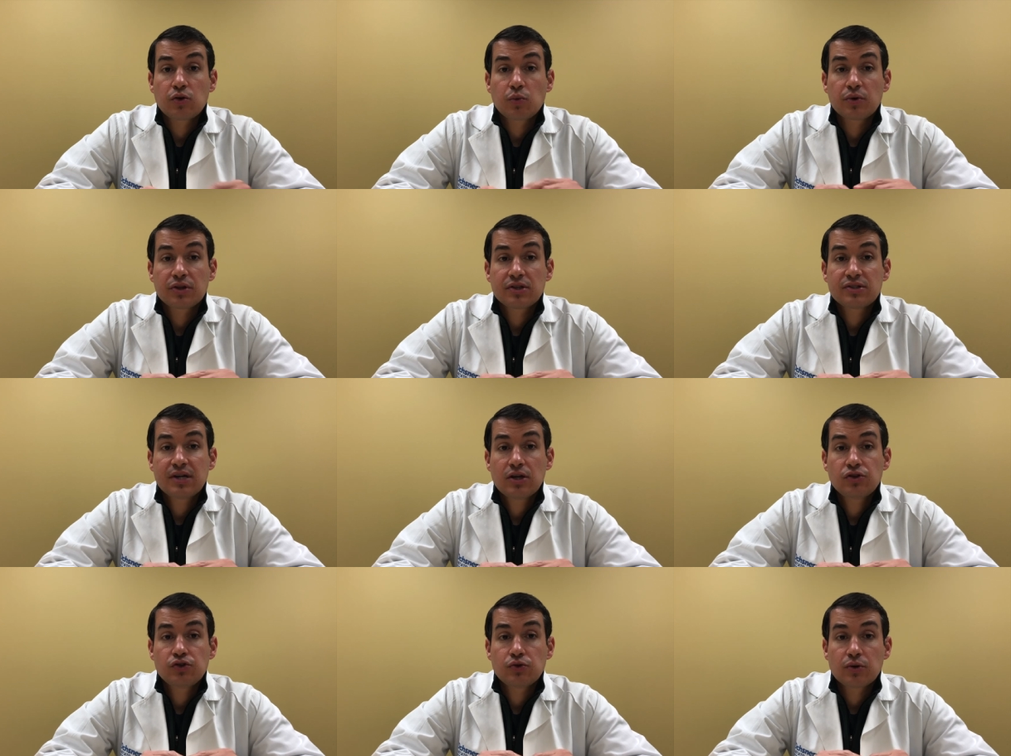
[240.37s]
with a
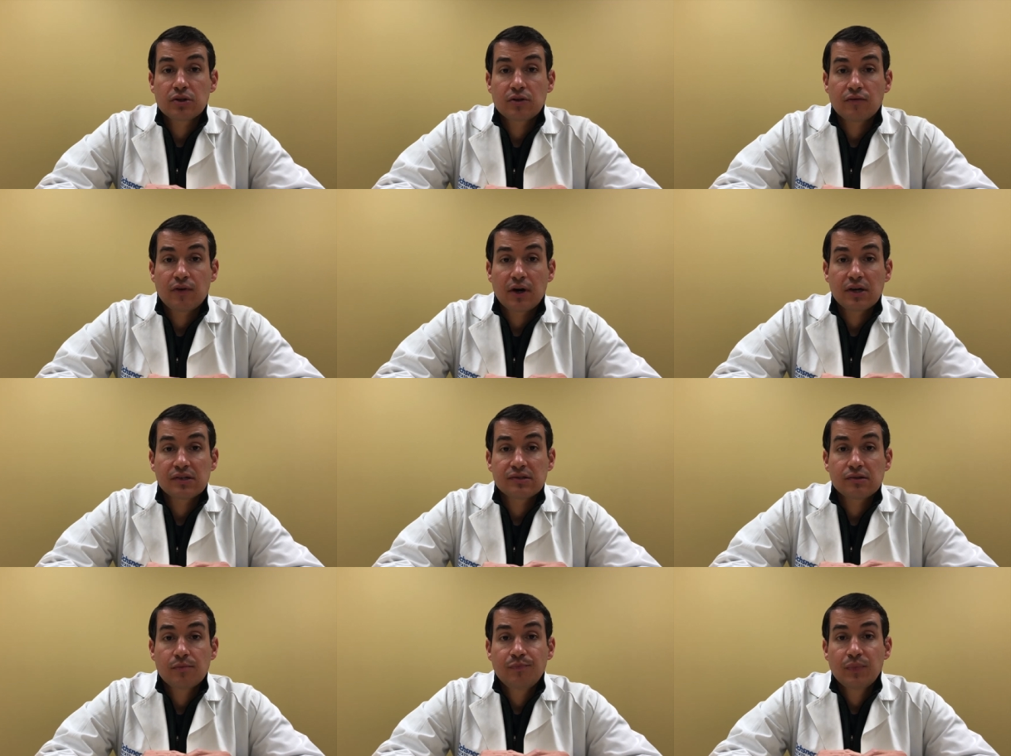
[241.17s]
TENS unit
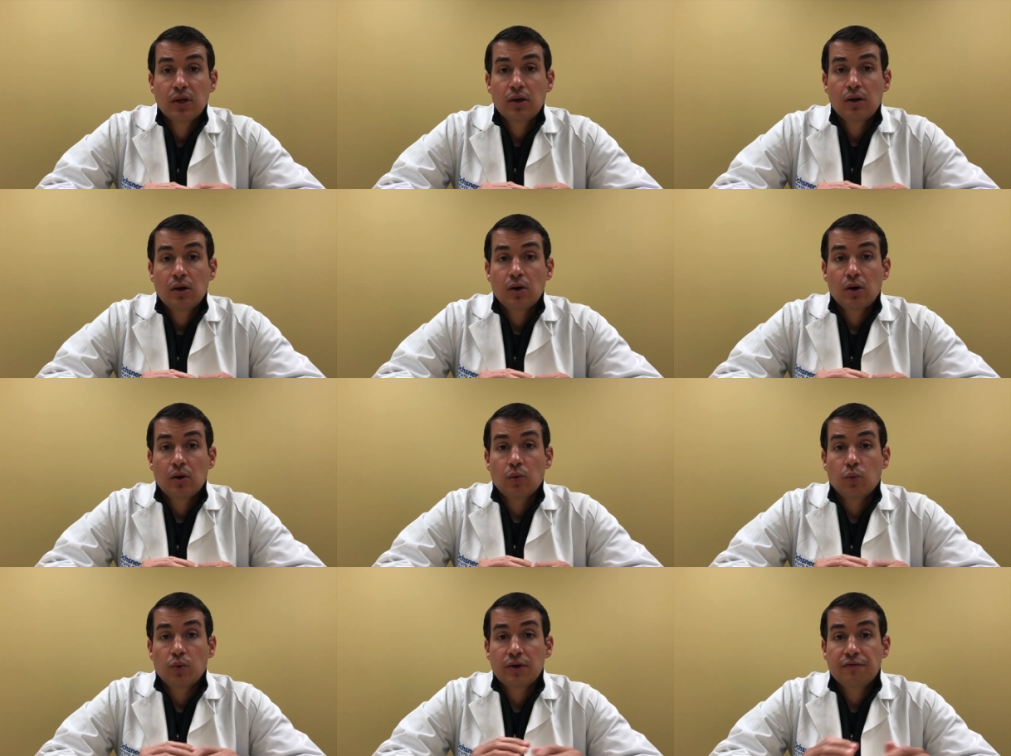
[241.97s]
device. We